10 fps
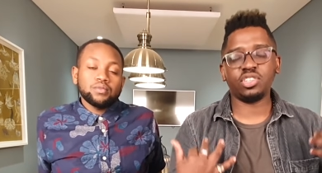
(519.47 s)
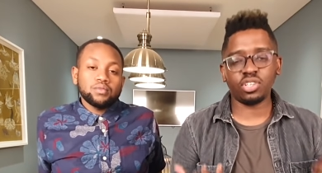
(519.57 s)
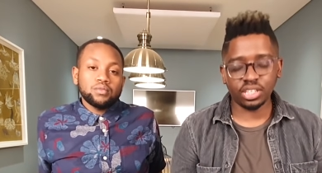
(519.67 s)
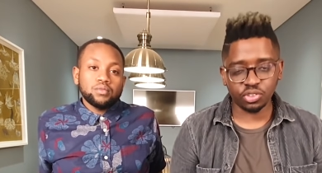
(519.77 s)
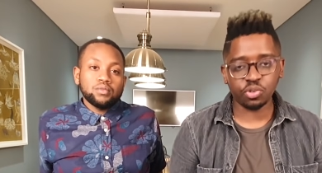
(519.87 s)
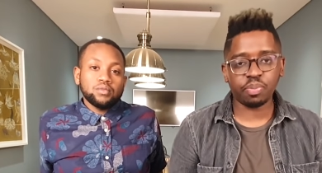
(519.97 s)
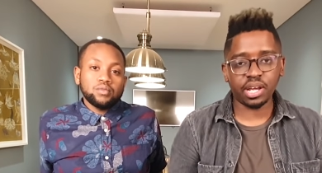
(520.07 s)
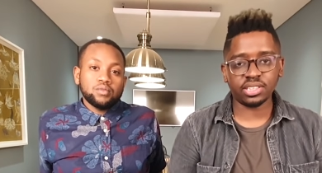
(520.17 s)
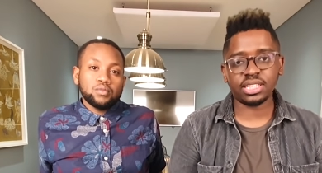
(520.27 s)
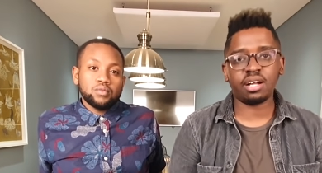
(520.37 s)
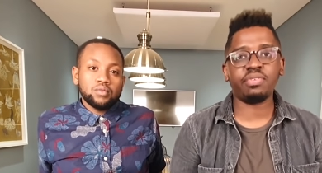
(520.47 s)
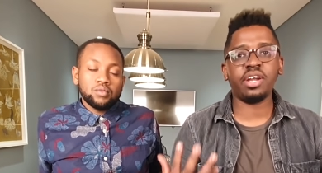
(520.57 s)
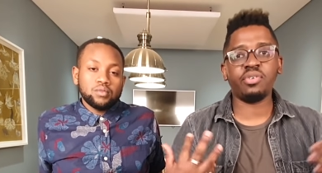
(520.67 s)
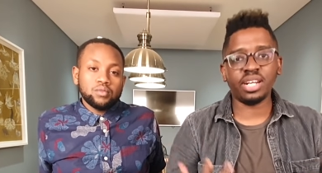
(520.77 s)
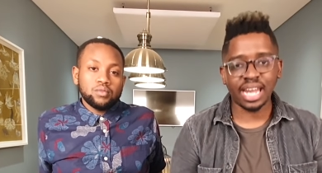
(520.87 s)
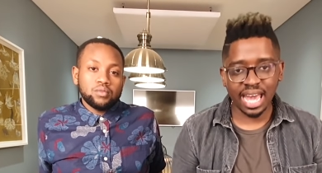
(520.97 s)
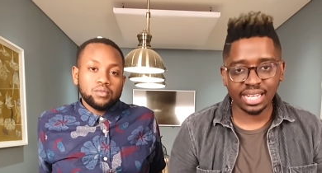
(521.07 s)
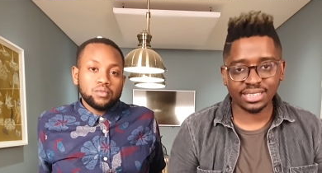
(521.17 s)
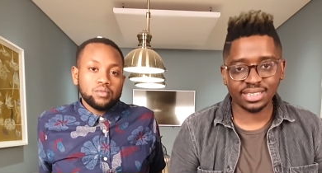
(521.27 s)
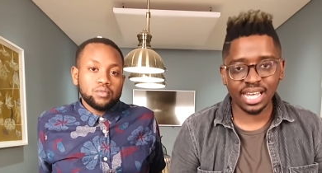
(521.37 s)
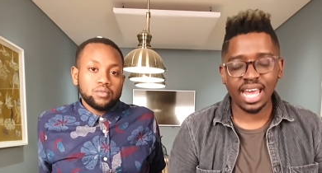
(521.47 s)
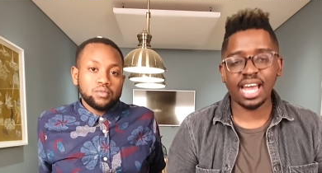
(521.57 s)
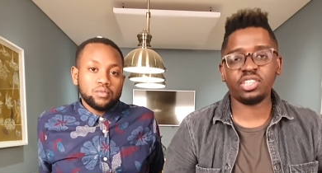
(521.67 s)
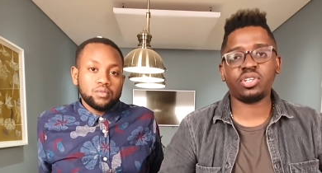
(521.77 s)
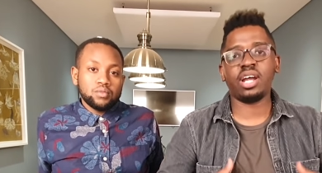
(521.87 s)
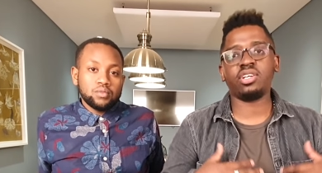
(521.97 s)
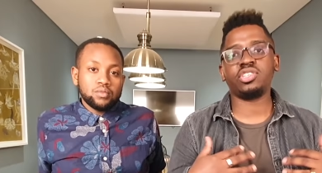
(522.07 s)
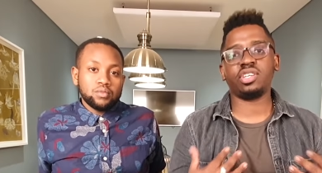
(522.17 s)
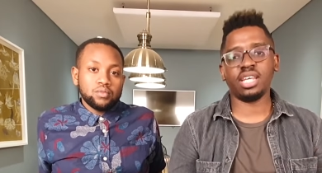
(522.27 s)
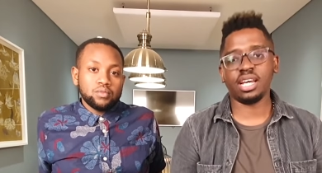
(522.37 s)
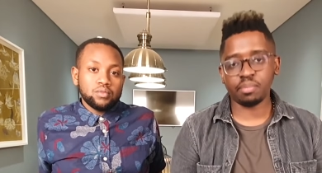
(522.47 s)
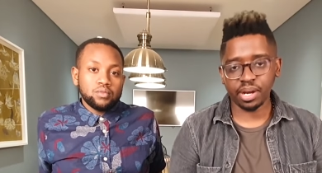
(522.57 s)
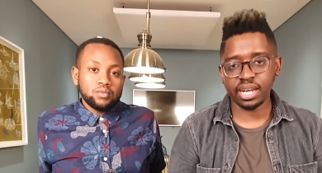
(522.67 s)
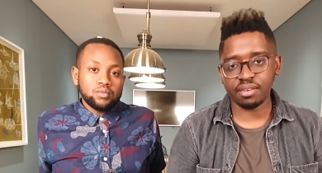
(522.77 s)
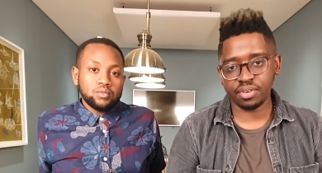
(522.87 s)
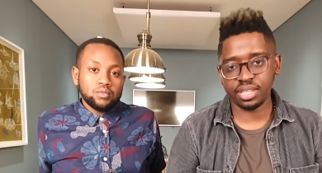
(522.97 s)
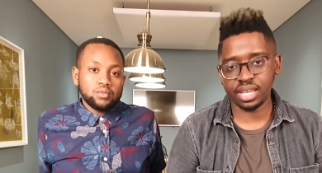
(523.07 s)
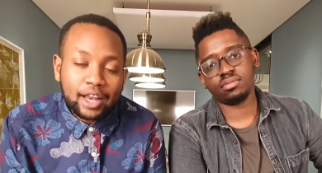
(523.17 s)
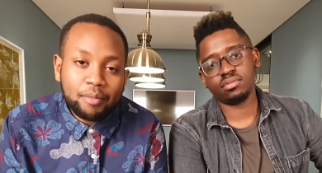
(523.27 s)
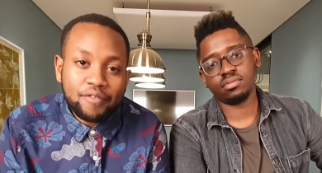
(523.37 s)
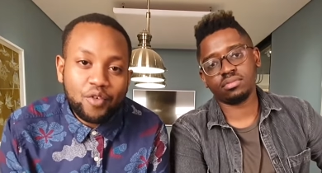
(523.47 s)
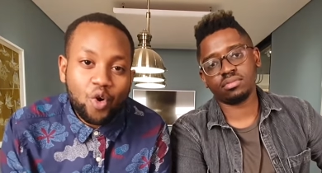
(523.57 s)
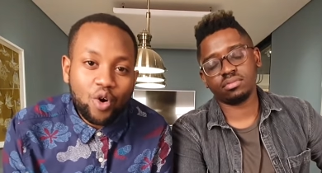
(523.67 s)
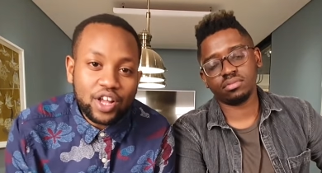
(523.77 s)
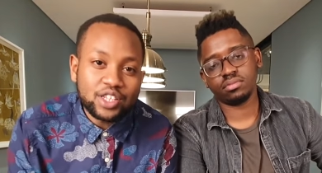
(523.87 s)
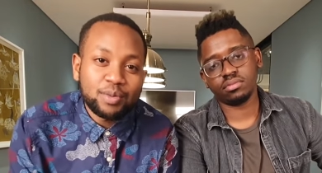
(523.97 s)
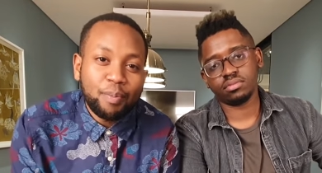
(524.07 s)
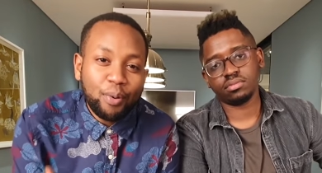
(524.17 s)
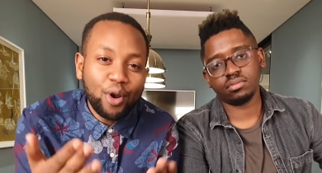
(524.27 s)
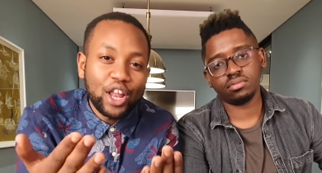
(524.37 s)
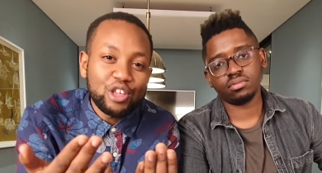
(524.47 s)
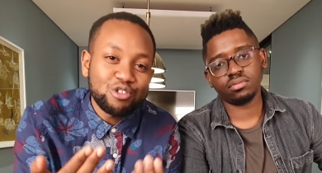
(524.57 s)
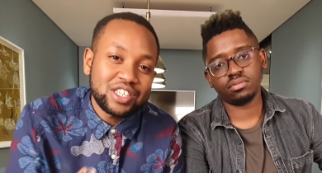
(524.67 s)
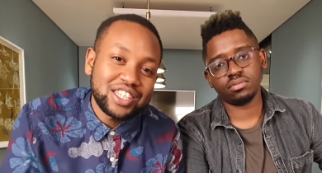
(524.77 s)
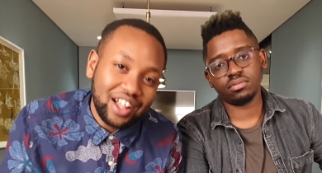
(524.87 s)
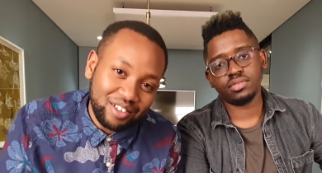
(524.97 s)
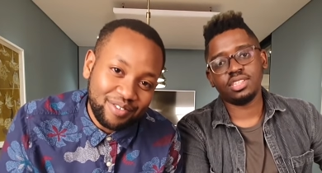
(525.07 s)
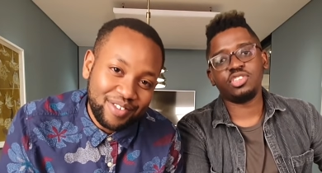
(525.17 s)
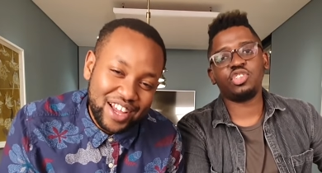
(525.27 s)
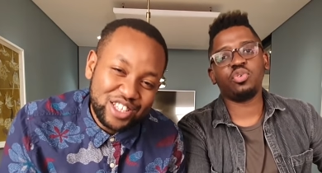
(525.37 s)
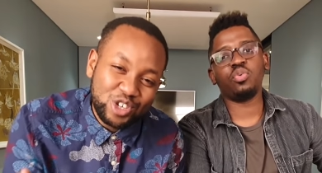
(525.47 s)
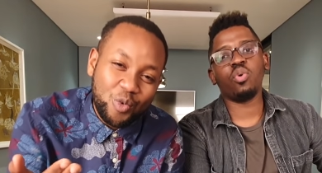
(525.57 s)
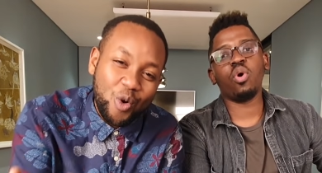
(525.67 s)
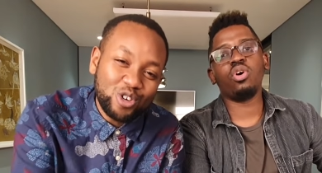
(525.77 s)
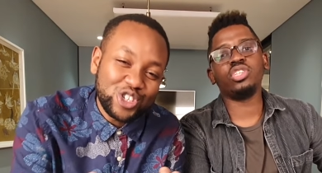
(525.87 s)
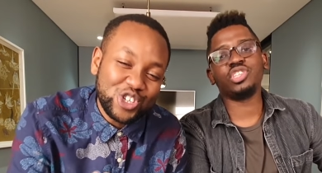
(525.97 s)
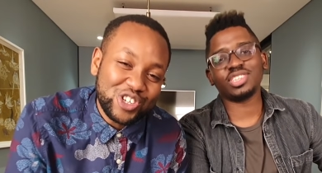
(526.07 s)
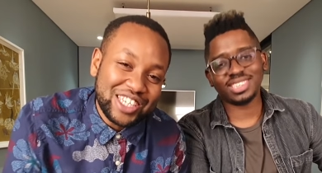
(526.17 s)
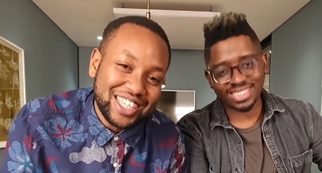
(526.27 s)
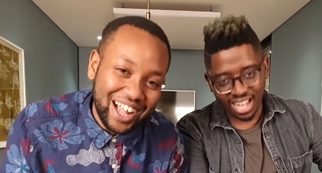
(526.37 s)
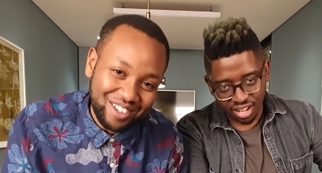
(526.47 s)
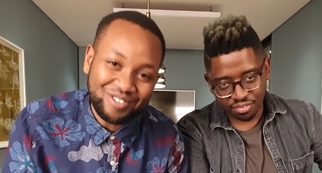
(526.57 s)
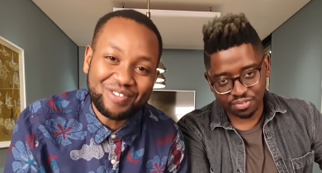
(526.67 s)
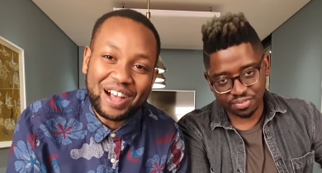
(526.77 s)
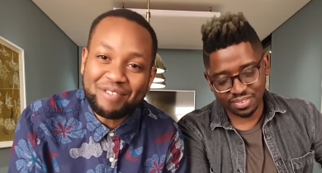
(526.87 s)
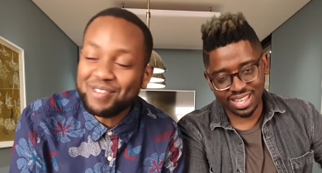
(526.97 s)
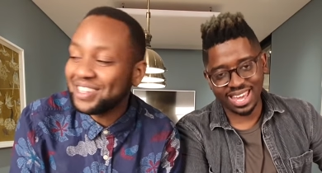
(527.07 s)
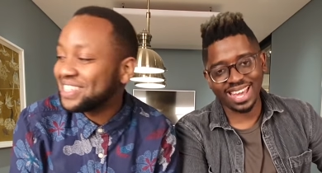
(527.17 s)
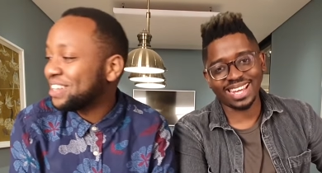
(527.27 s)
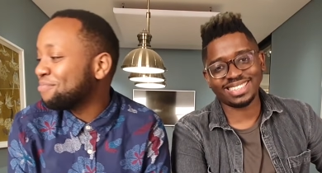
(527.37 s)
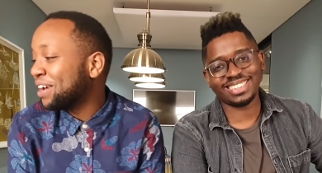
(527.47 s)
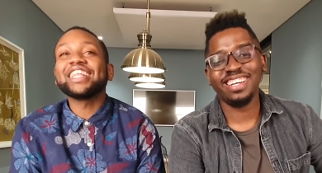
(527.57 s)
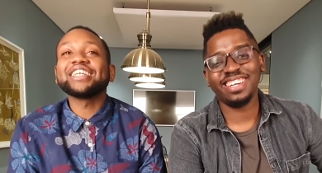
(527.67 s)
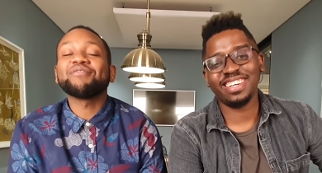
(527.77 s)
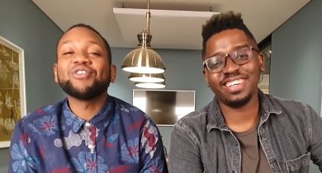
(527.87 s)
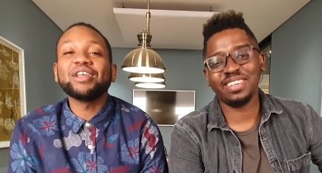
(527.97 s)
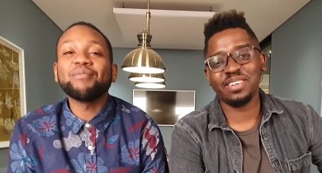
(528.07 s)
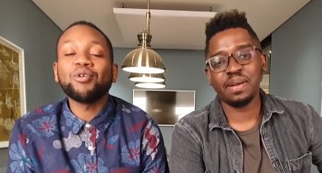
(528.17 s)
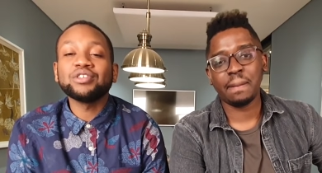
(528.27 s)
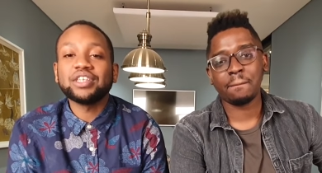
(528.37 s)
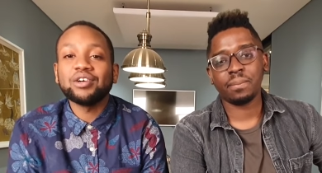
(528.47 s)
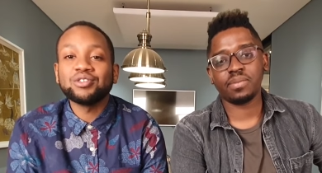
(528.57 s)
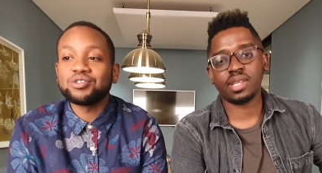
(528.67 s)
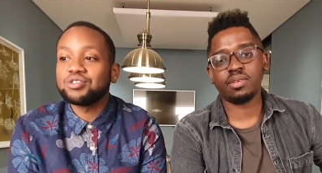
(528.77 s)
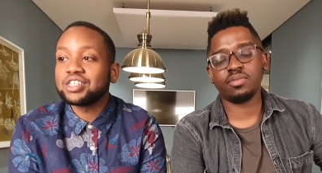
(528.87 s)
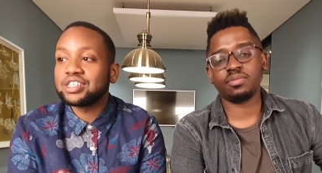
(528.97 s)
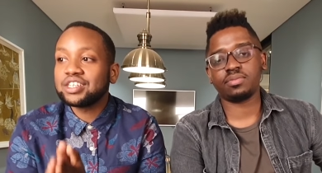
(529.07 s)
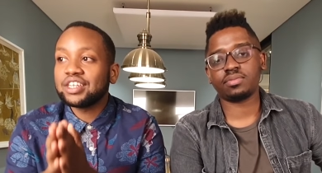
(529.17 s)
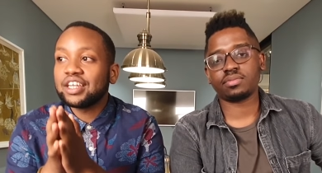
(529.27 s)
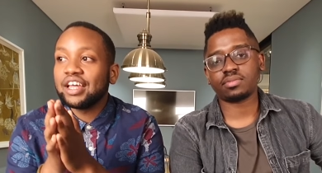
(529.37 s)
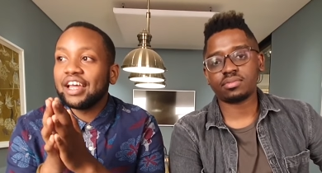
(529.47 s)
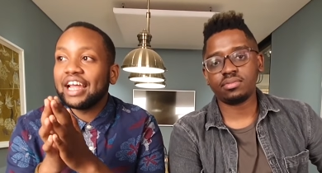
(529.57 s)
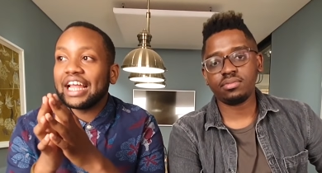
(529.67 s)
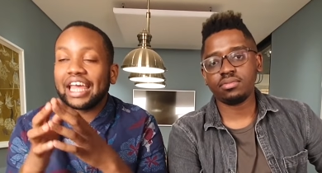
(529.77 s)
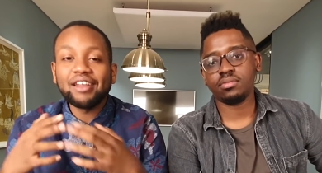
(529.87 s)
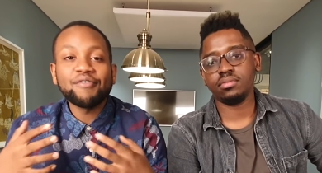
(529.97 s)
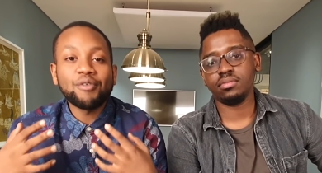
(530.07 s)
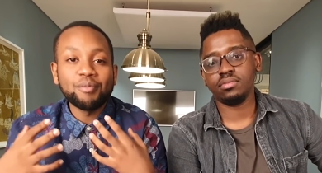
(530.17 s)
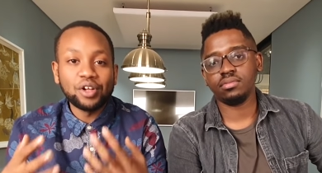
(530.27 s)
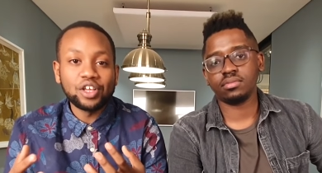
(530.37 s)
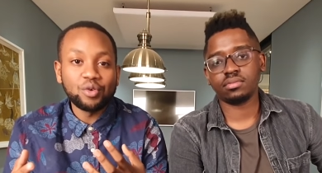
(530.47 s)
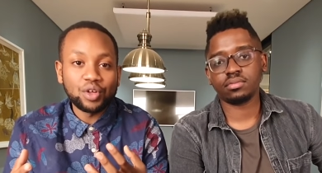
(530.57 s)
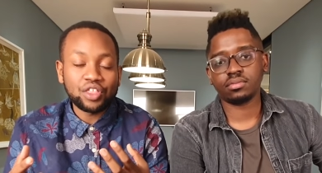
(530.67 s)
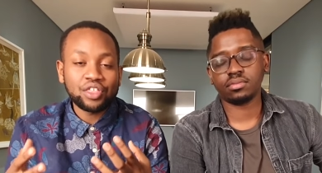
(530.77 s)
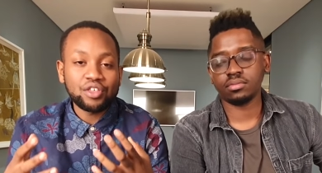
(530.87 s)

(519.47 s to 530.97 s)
Speaker 1: you can do by yourself and relax and try not to think about everything. Number four is pulling yourself
Speaker 2: towards, towards yourself. Come on, yes. somebody. That really boils down to just getting familiar with